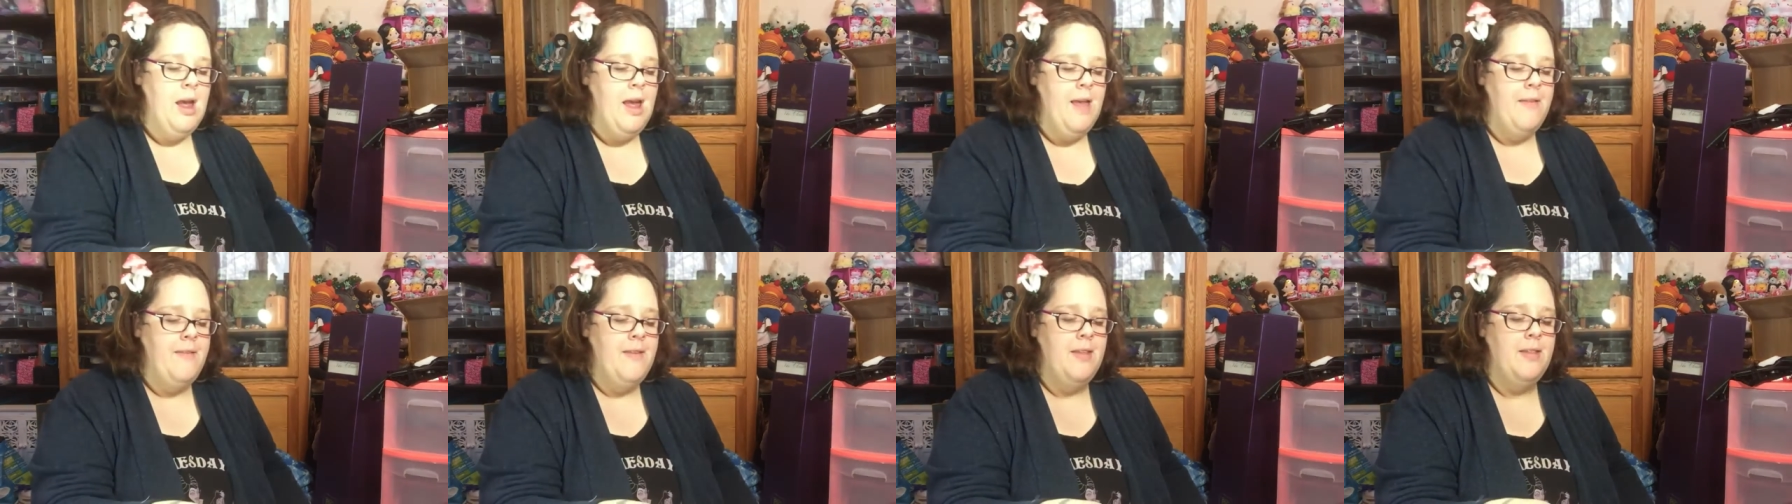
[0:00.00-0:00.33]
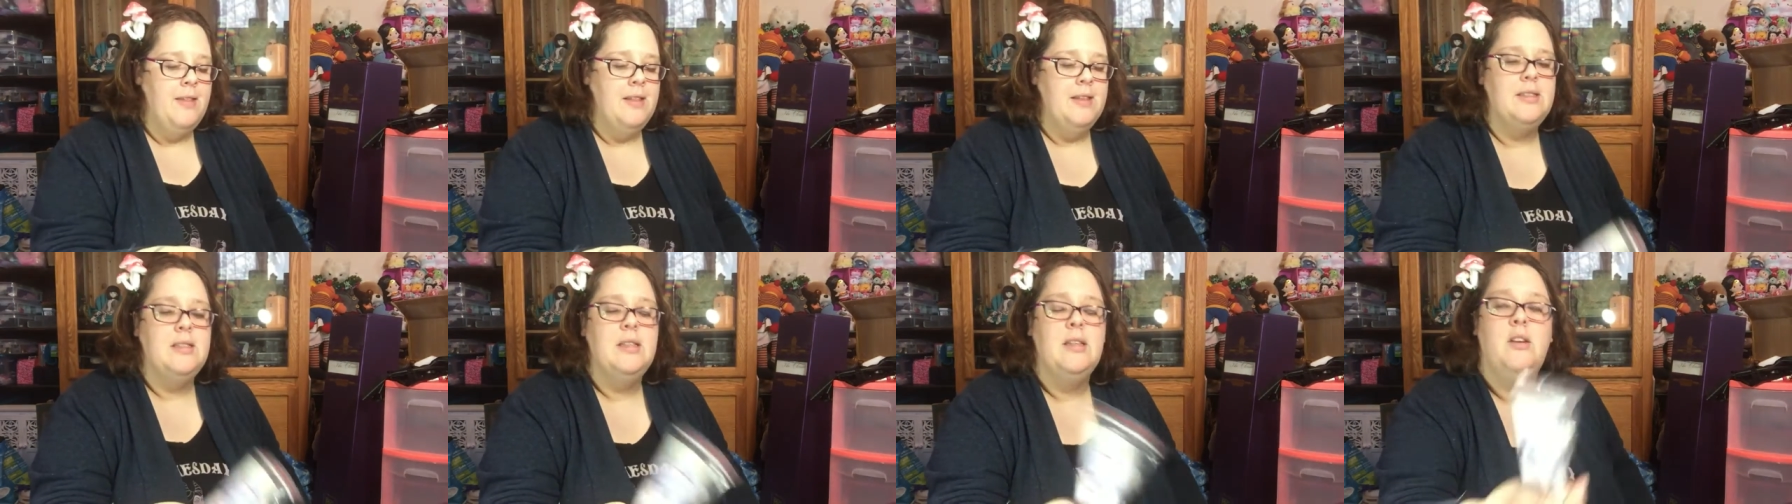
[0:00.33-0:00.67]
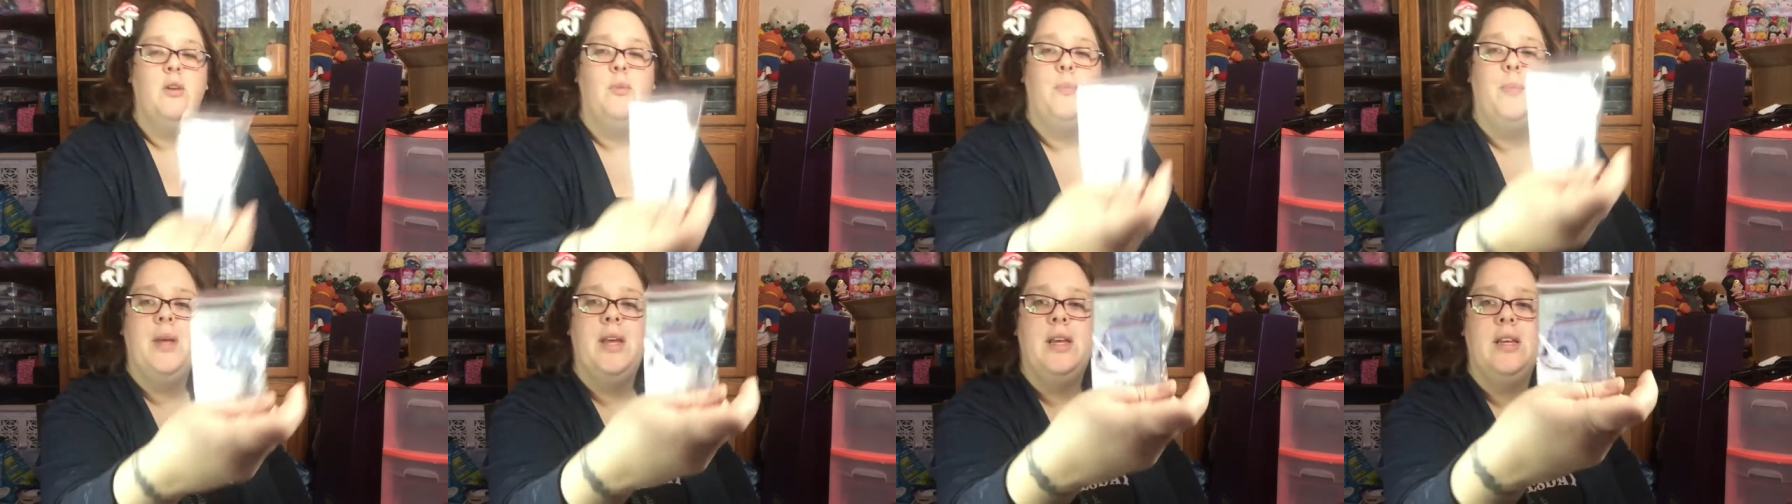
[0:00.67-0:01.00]
And then this
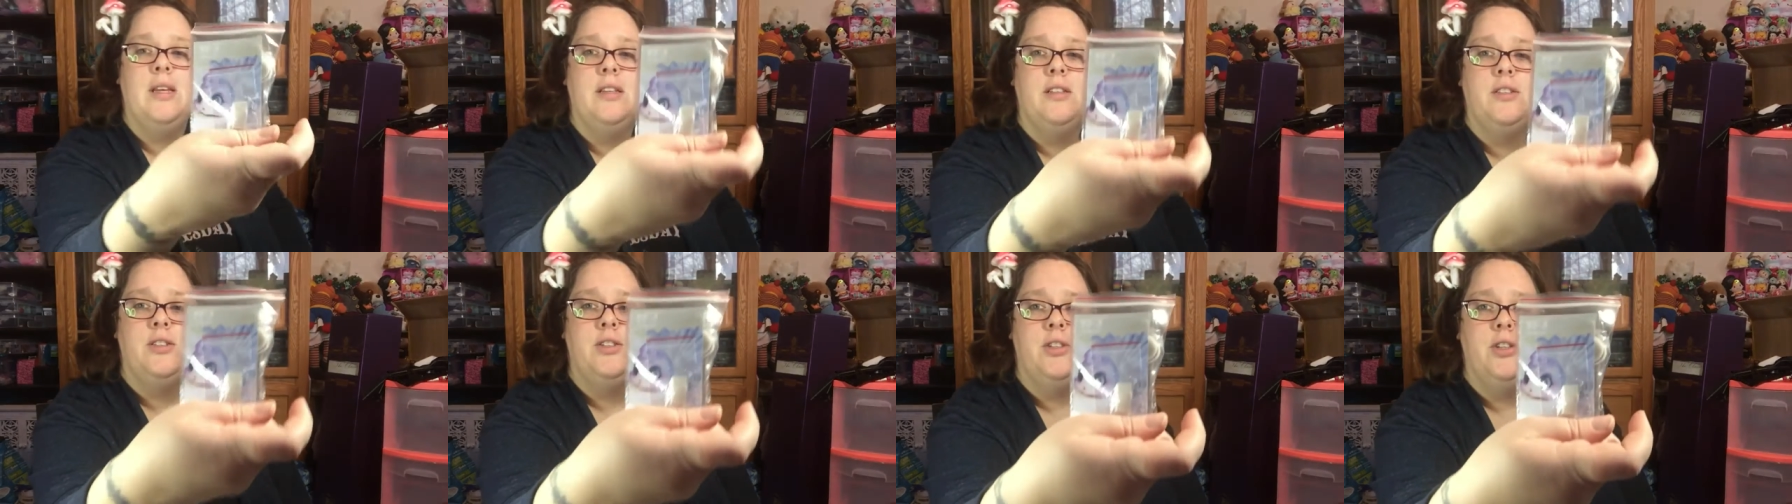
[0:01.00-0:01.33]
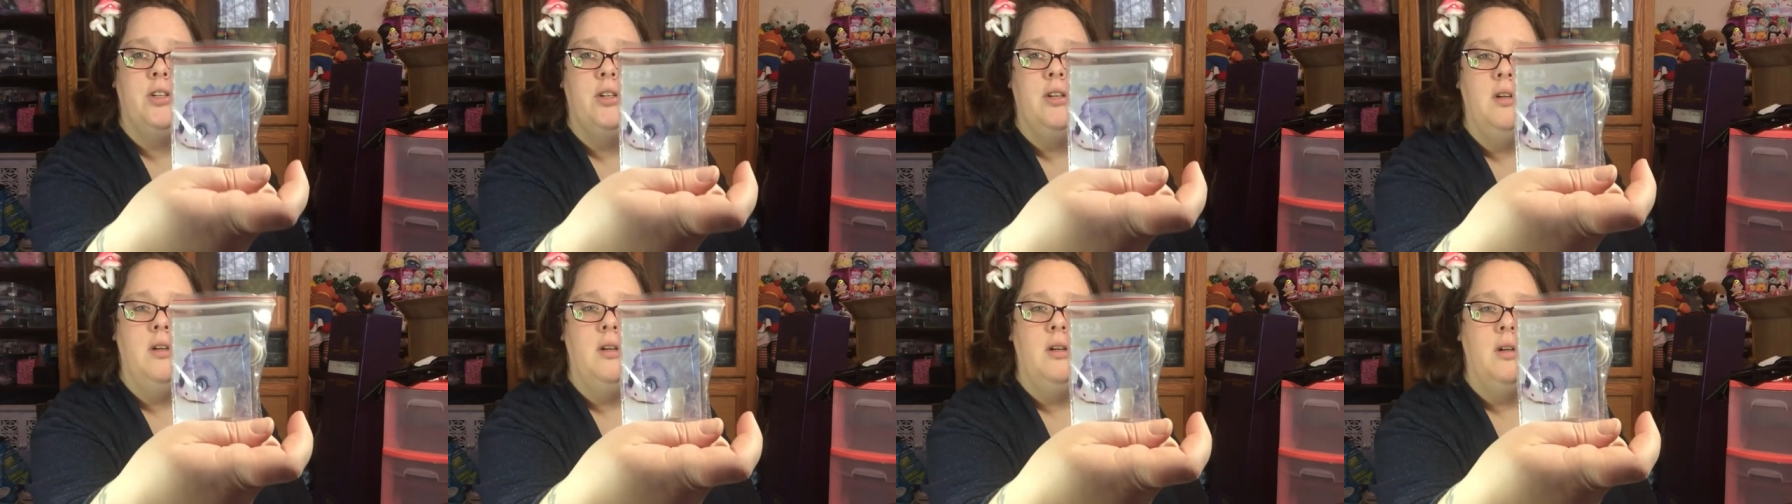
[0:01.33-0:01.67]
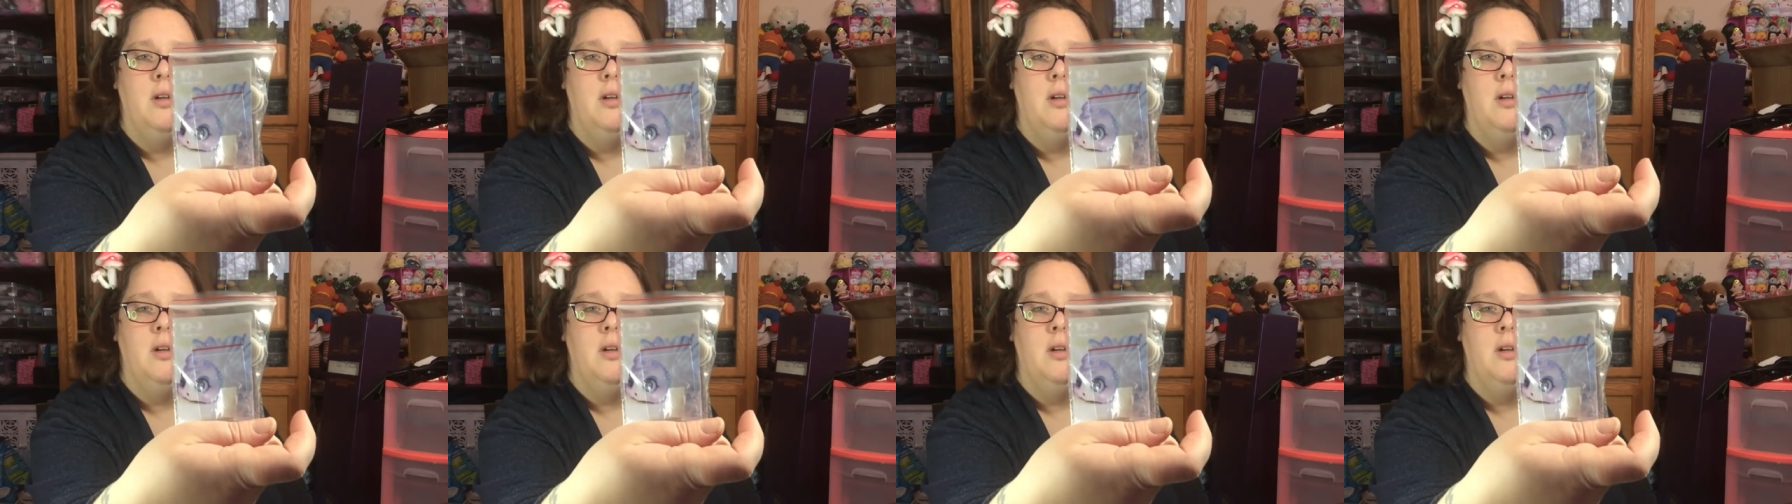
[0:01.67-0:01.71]
little picture.